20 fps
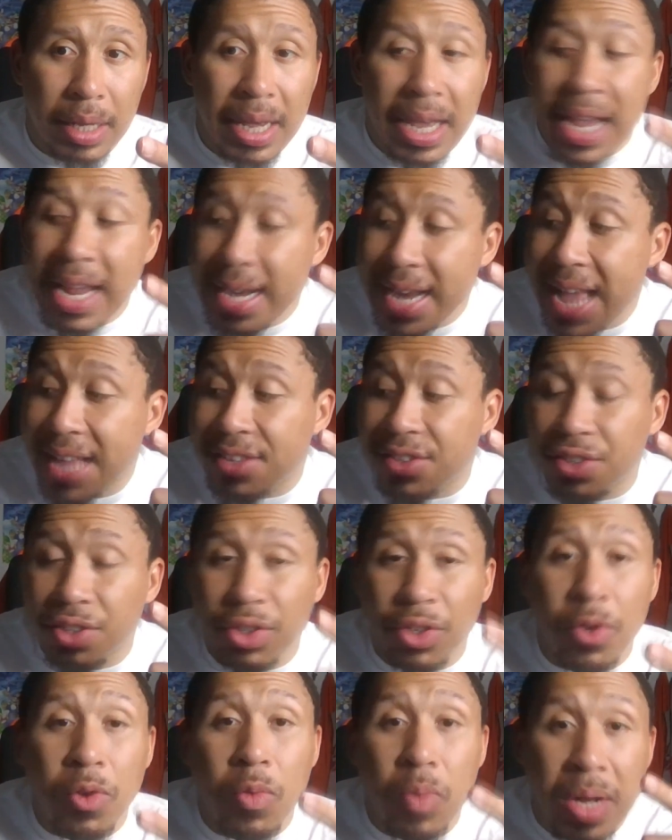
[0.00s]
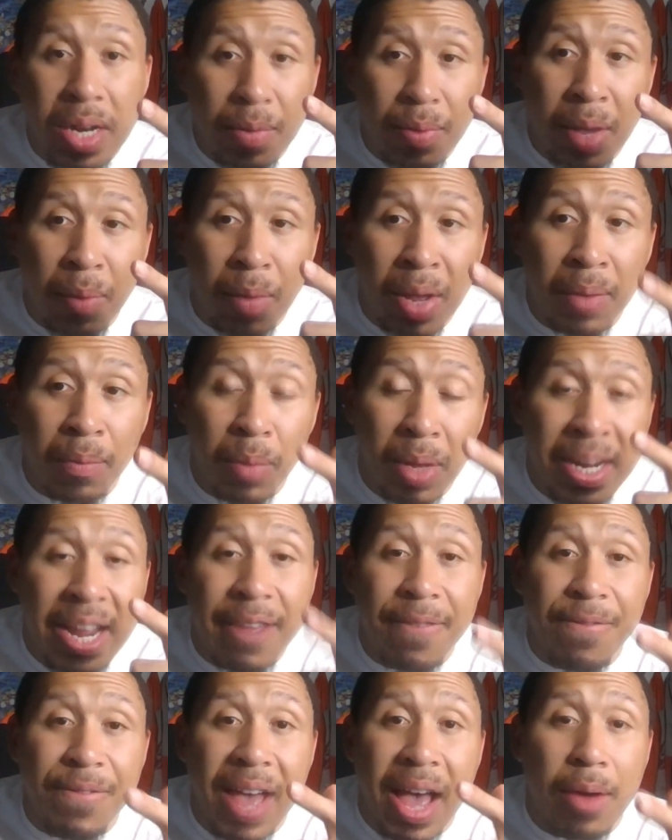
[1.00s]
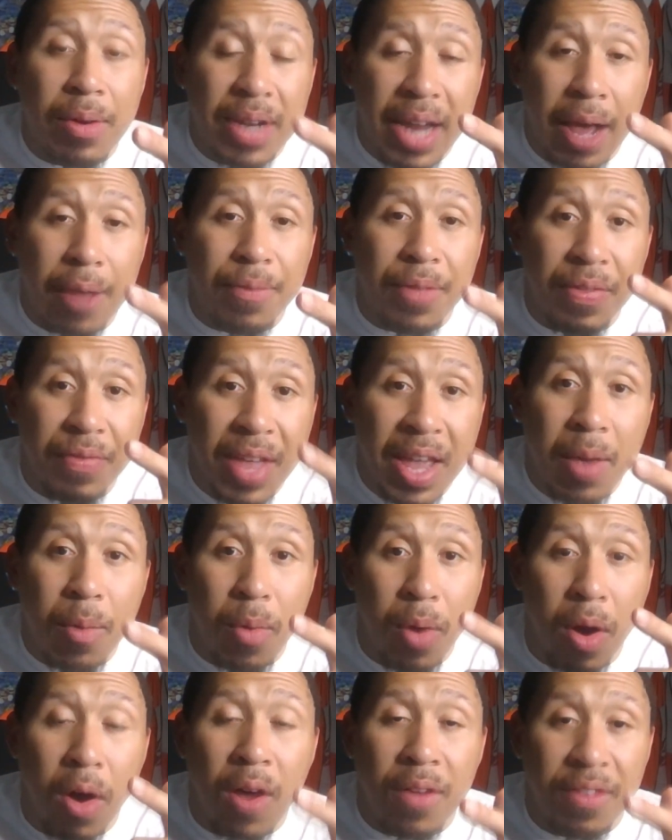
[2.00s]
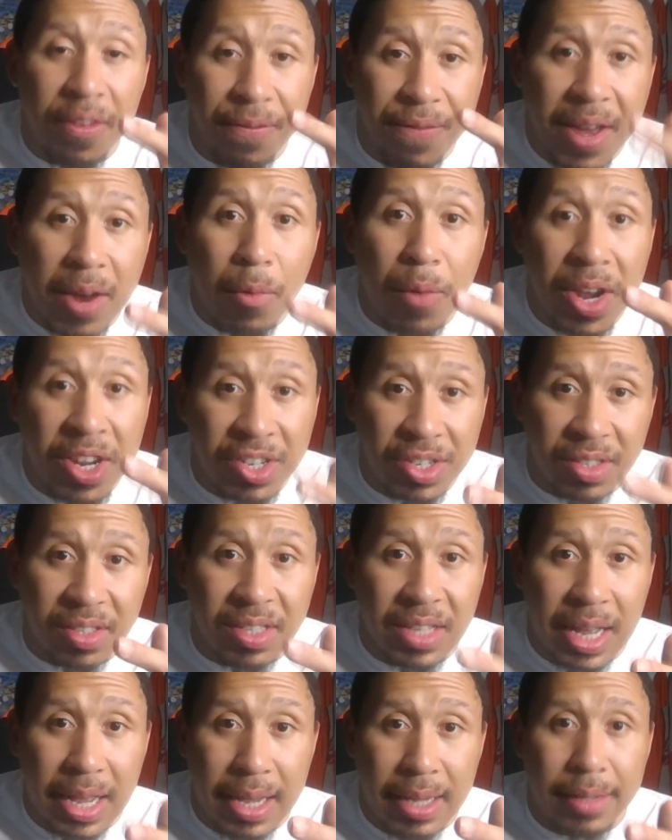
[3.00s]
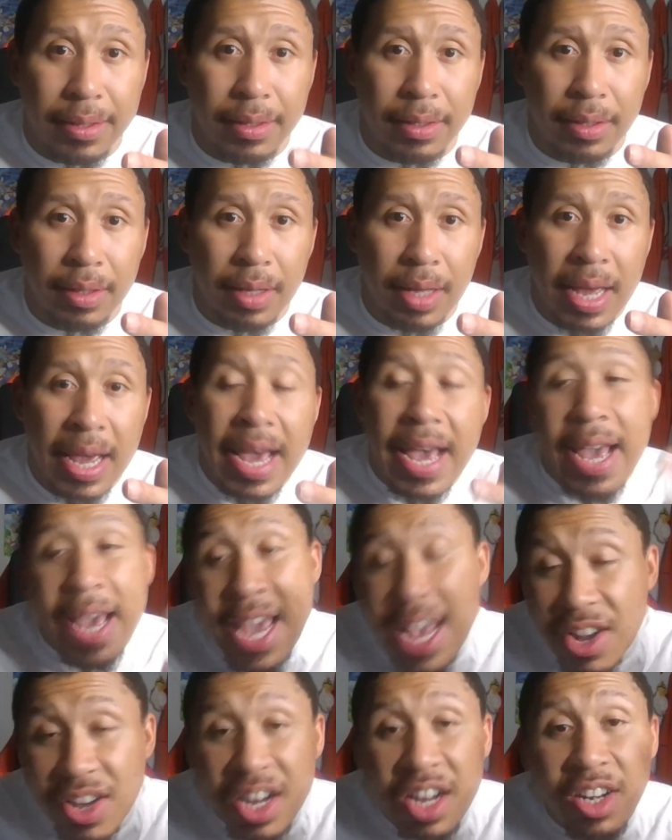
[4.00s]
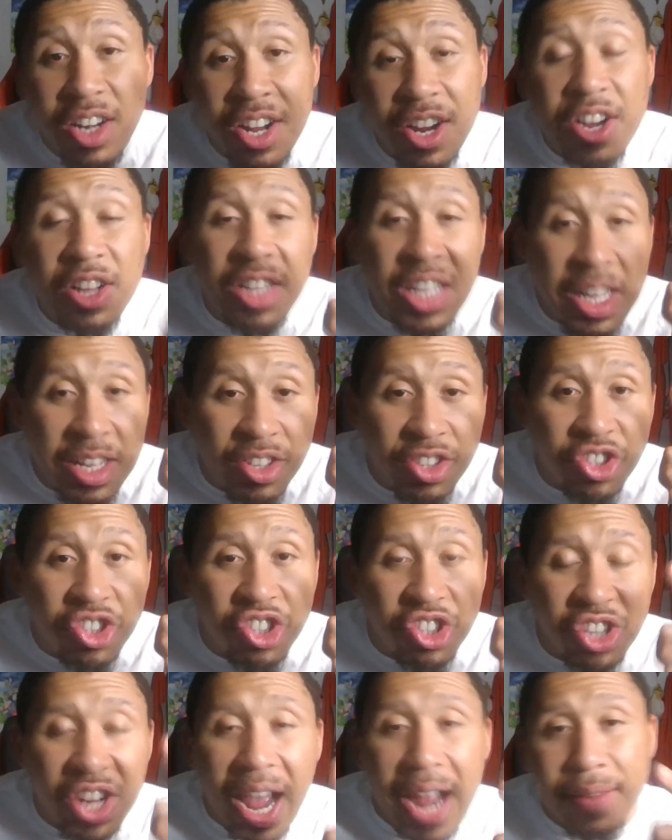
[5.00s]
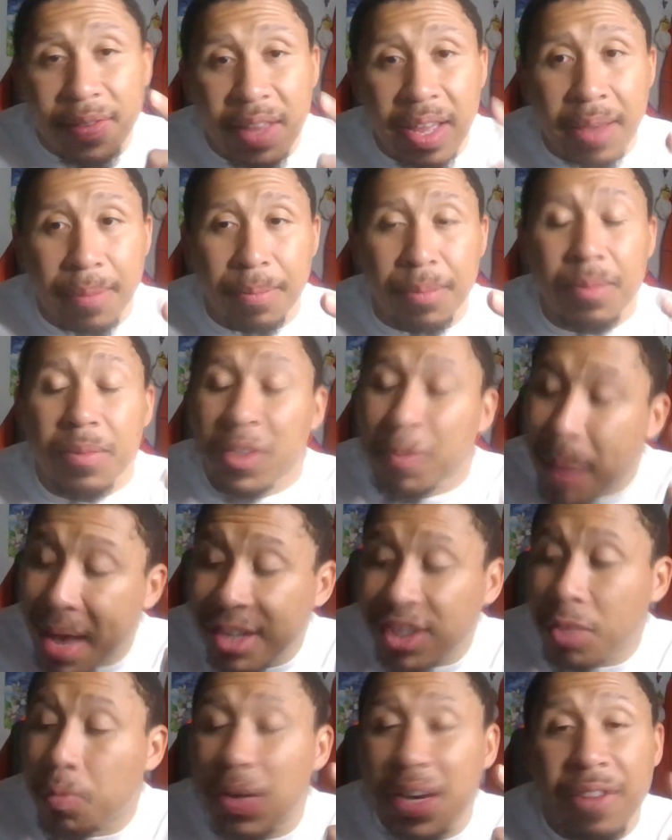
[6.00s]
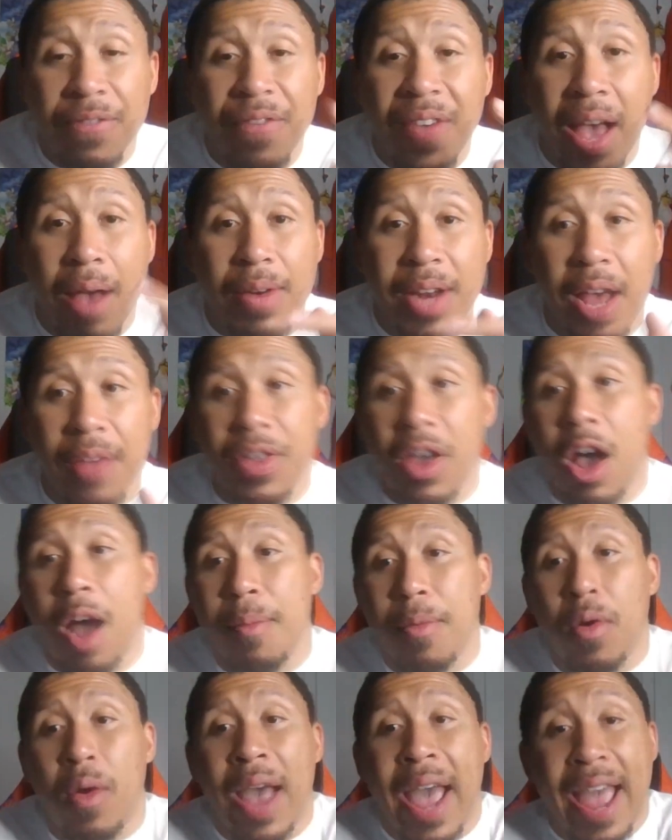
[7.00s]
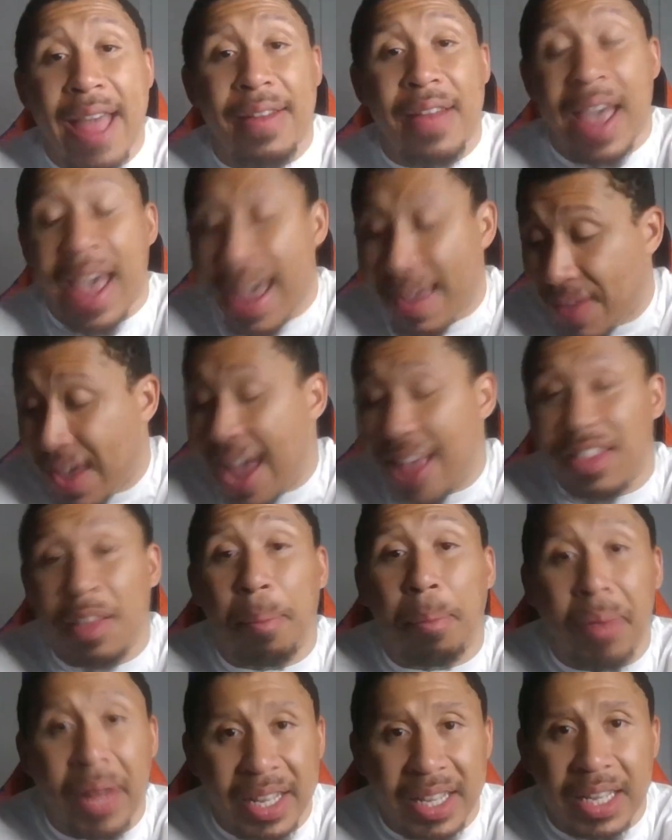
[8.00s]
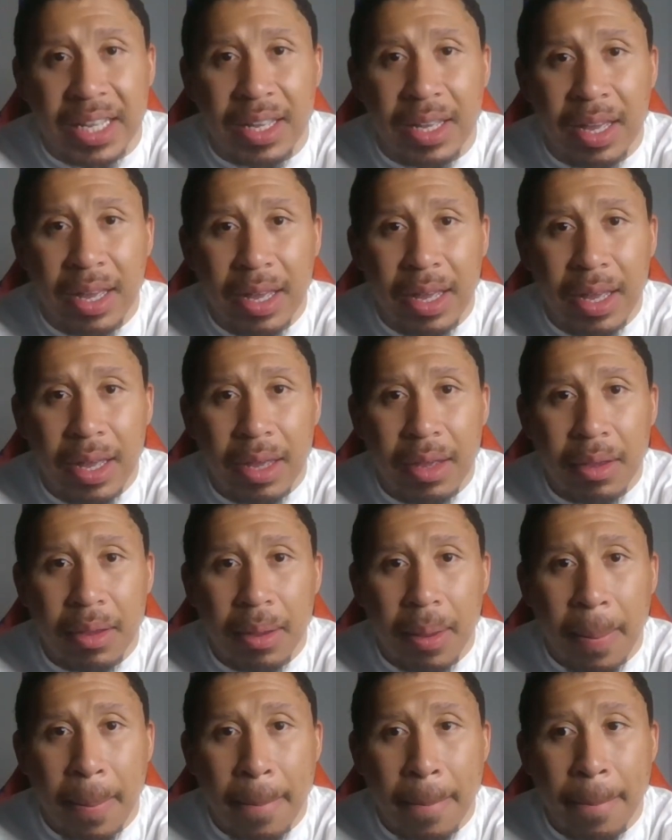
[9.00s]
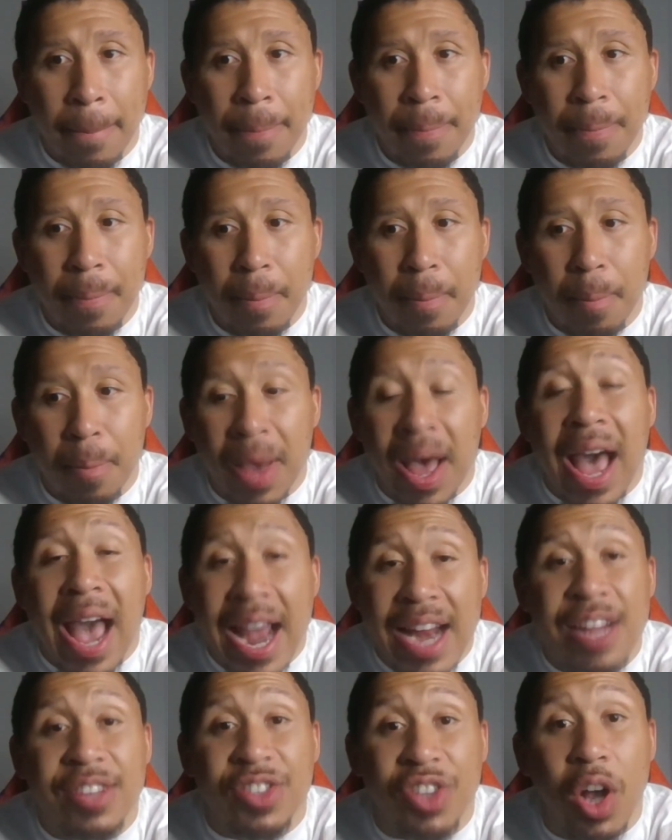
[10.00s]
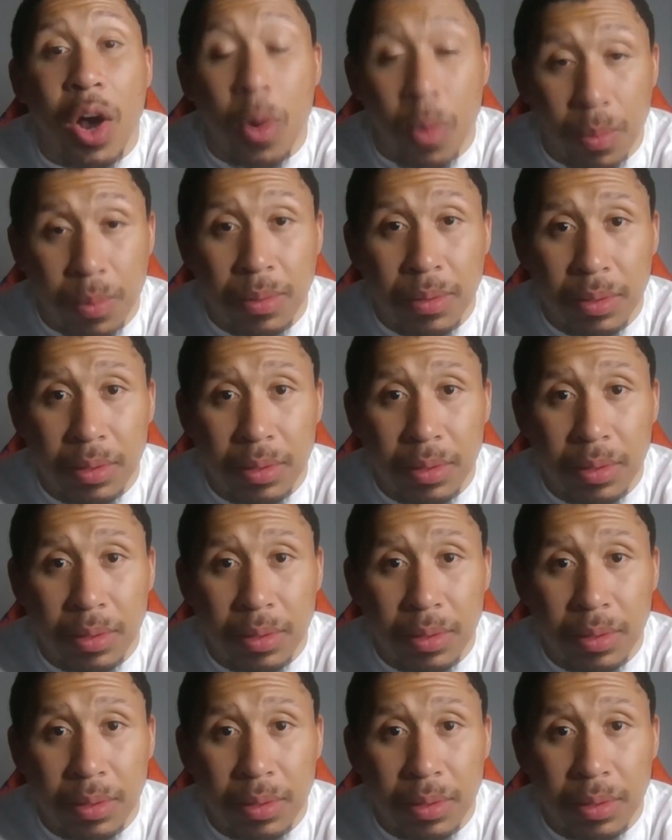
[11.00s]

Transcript: in that saloon when, when when they found out that they were on the Federation side. He could have literally shot them, especially when he found out that Amuro had, had, had the blicky behind his coat.